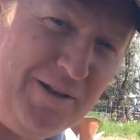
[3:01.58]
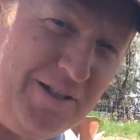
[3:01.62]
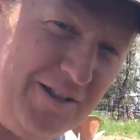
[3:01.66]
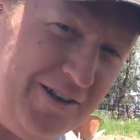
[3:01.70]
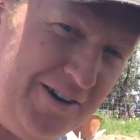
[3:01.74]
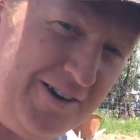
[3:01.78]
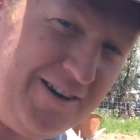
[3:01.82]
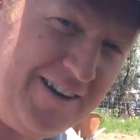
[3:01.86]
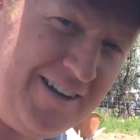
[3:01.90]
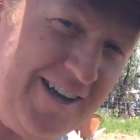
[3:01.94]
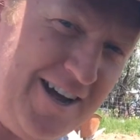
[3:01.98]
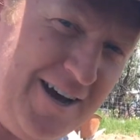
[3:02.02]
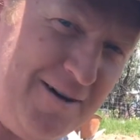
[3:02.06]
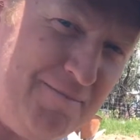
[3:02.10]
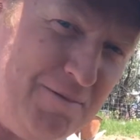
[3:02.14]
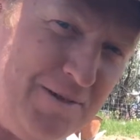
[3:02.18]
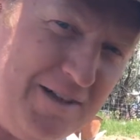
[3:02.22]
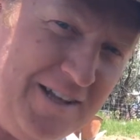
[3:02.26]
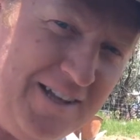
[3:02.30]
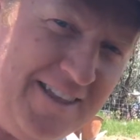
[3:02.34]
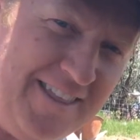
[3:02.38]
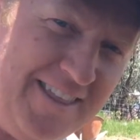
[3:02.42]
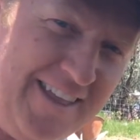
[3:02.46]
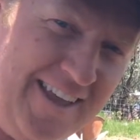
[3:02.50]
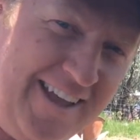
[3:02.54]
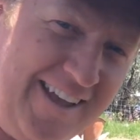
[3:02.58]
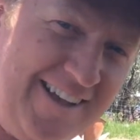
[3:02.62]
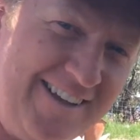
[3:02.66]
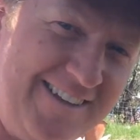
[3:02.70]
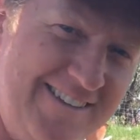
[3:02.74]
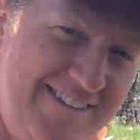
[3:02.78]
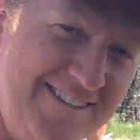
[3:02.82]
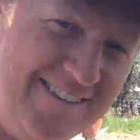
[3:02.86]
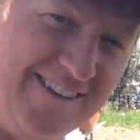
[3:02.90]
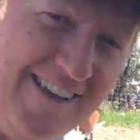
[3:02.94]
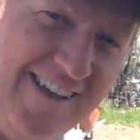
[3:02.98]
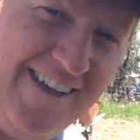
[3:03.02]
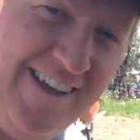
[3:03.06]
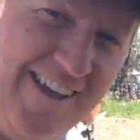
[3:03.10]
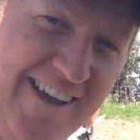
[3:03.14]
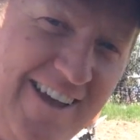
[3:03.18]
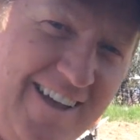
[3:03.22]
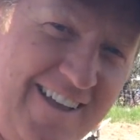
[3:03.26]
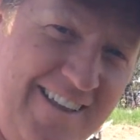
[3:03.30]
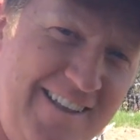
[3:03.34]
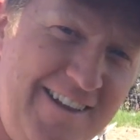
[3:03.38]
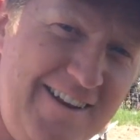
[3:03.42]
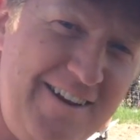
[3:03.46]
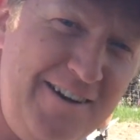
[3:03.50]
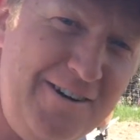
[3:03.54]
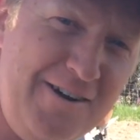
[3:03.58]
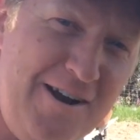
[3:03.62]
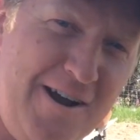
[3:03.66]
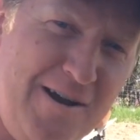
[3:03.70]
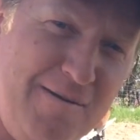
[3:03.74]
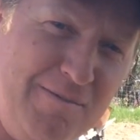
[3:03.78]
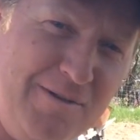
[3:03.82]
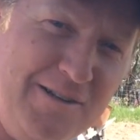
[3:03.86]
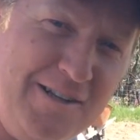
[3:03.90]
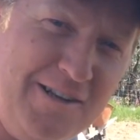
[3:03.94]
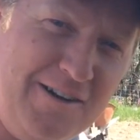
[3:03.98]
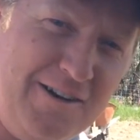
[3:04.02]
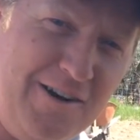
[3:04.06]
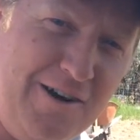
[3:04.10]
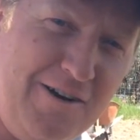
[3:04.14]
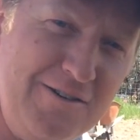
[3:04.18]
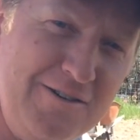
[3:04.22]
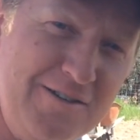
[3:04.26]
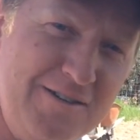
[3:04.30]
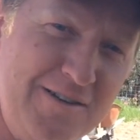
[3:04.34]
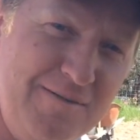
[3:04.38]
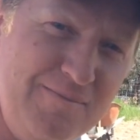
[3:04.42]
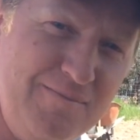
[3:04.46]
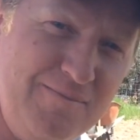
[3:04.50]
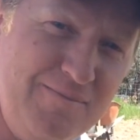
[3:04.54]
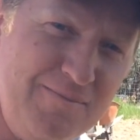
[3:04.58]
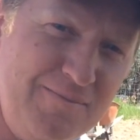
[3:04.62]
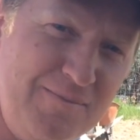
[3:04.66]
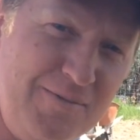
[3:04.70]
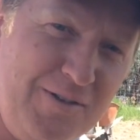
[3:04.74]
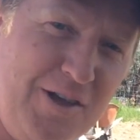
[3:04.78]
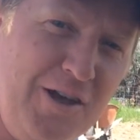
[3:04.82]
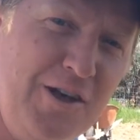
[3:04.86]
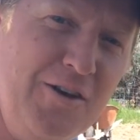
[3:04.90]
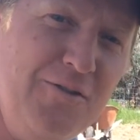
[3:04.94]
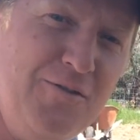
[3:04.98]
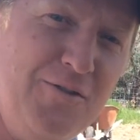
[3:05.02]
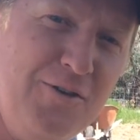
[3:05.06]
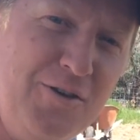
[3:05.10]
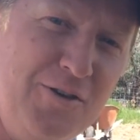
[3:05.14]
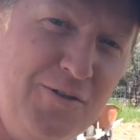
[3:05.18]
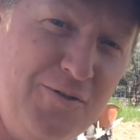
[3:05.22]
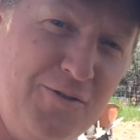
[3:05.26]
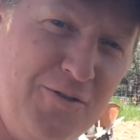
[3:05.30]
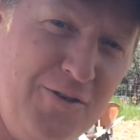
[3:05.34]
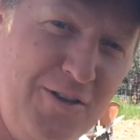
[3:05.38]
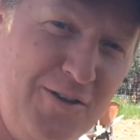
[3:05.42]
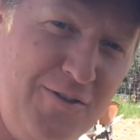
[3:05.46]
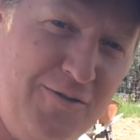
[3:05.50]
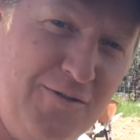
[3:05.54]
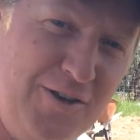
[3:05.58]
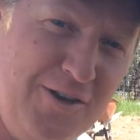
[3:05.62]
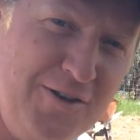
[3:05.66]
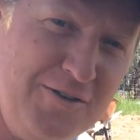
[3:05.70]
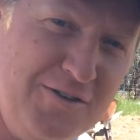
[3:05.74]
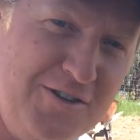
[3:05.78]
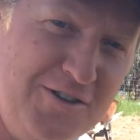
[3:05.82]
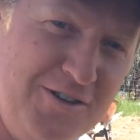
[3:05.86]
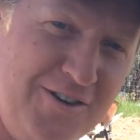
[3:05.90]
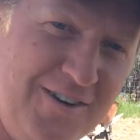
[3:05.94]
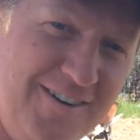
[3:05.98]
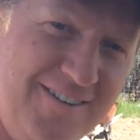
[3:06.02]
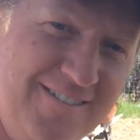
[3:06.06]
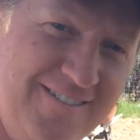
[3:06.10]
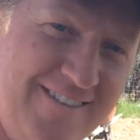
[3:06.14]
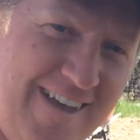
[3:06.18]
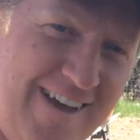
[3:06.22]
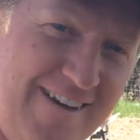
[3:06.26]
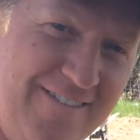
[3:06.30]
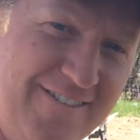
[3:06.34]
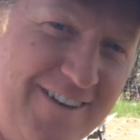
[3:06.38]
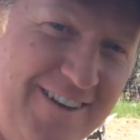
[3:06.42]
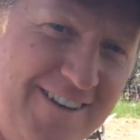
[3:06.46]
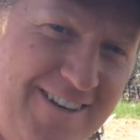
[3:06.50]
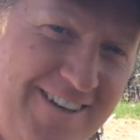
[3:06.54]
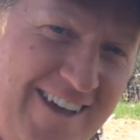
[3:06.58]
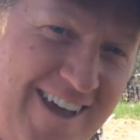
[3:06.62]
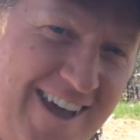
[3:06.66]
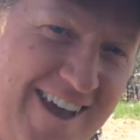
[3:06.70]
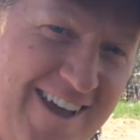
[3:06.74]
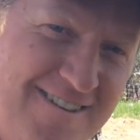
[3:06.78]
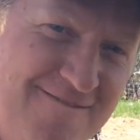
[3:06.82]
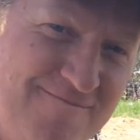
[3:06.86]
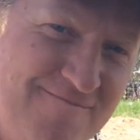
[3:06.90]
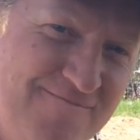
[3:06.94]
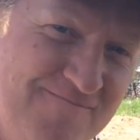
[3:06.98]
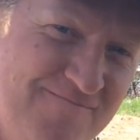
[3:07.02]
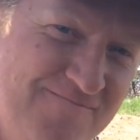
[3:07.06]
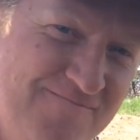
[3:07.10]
you learned a couple of things and that you're able to grow some good food for the future. Have a good day.